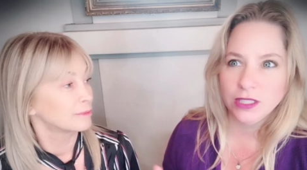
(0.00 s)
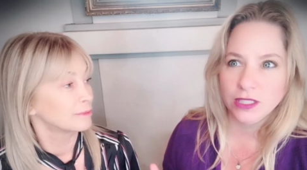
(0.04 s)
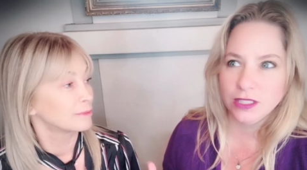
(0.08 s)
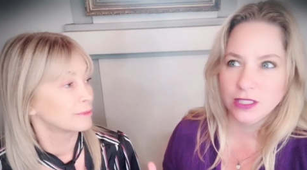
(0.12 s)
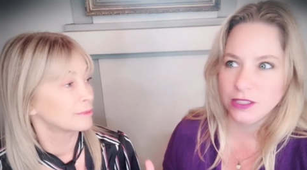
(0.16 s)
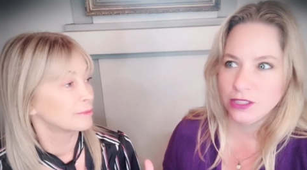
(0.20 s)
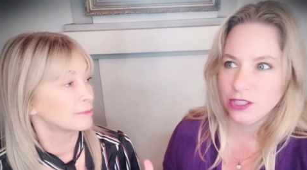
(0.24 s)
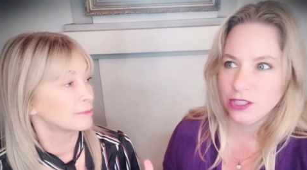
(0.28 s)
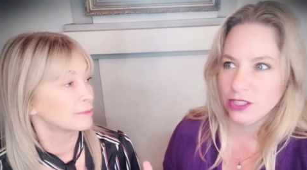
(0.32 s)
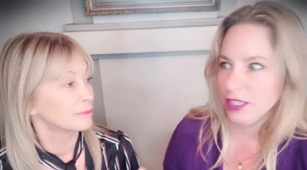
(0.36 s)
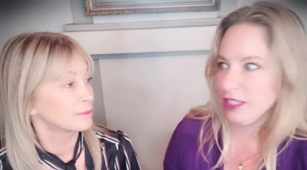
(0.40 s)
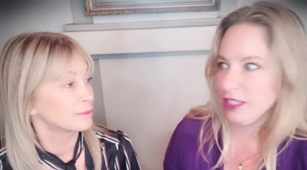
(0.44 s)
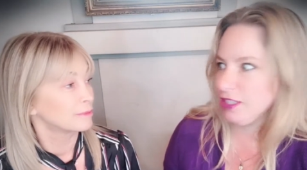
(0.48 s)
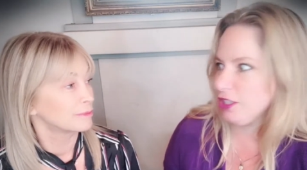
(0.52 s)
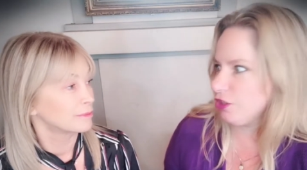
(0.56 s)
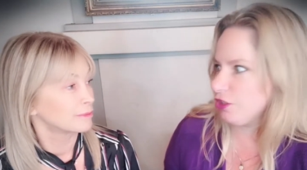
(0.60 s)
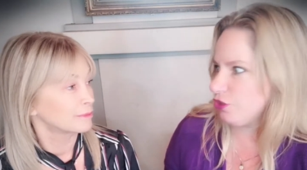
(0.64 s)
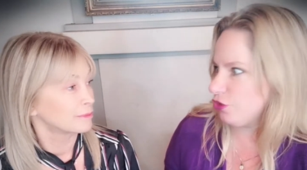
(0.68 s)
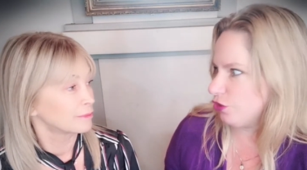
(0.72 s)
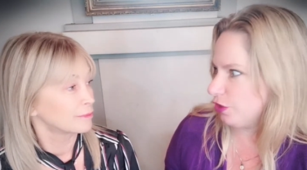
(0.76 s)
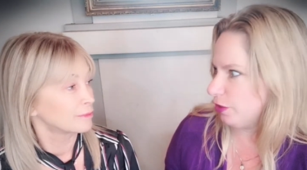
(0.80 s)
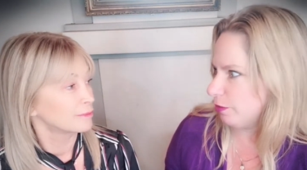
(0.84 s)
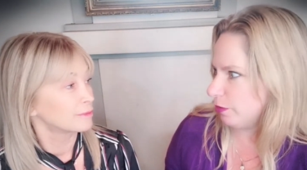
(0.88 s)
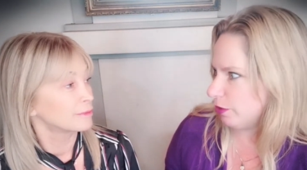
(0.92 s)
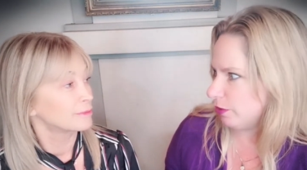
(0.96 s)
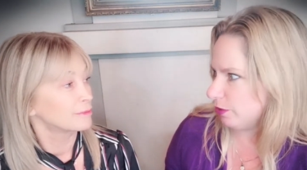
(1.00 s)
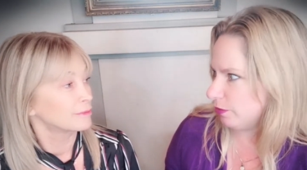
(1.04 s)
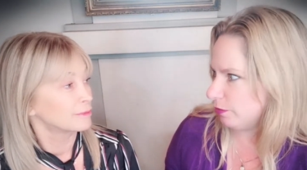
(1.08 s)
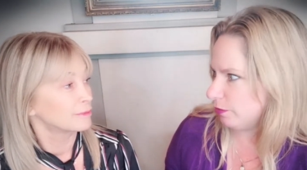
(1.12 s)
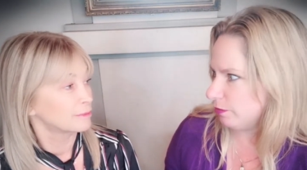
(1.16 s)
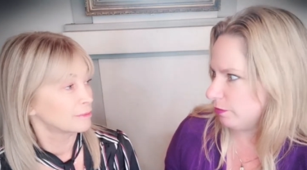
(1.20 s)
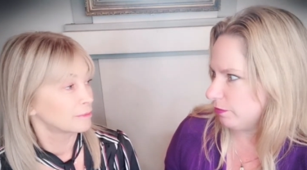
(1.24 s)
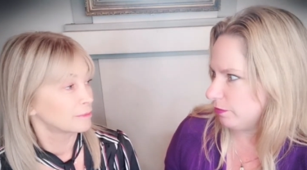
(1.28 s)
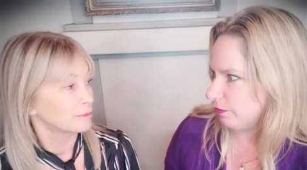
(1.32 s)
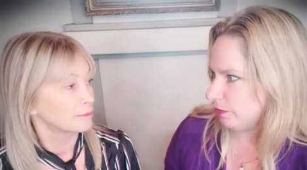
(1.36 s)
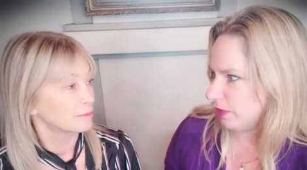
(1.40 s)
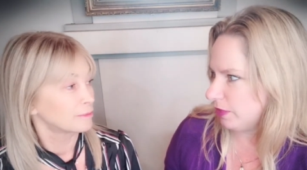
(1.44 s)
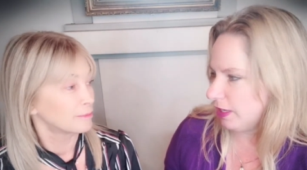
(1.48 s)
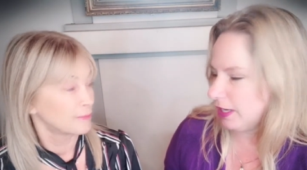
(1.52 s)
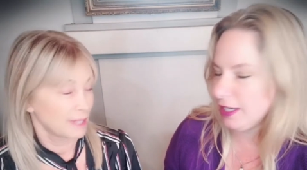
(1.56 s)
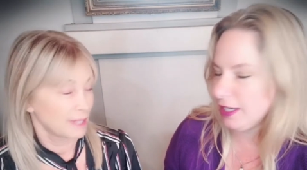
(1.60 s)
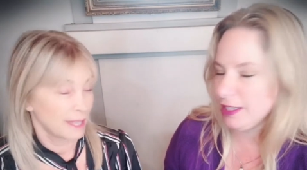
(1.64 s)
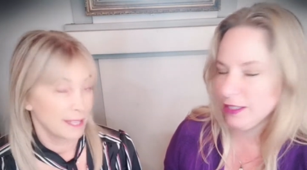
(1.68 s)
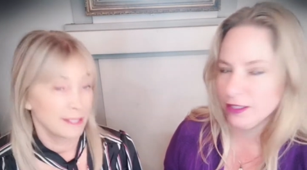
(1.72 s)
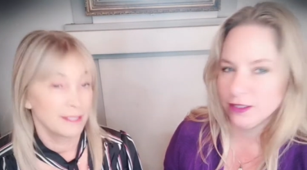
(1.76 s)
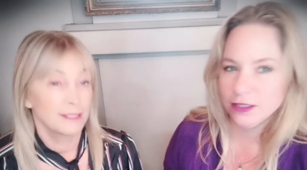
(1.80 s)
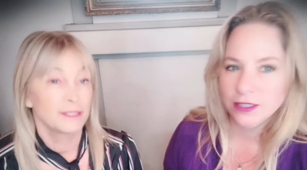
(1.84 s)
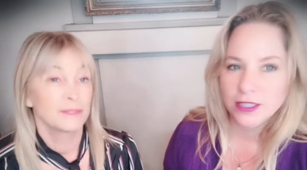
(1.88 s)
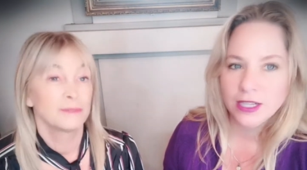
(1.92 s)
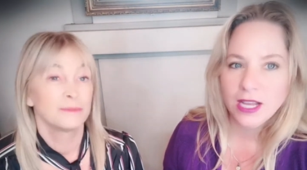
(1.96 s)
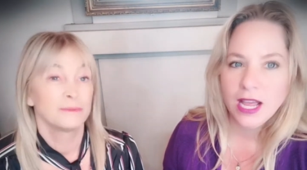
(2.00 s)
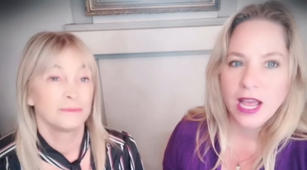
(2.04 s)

Speaker 1: It's like your dream home, right? Yeah.